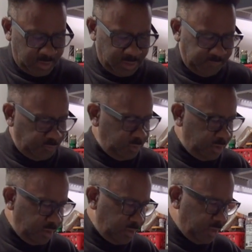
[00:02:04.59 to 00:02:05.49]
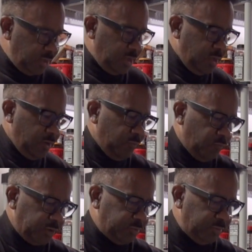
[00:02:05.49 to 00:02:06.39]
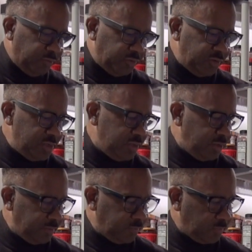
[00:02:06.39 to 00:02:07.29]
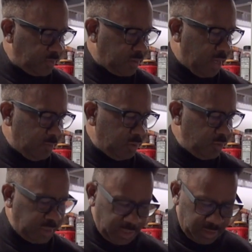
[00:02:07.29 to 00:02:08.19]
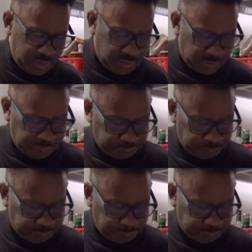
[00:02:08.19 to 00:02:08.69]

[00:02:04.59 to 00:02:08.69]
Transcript: And if you're in Richmond, Virginia, I'm located at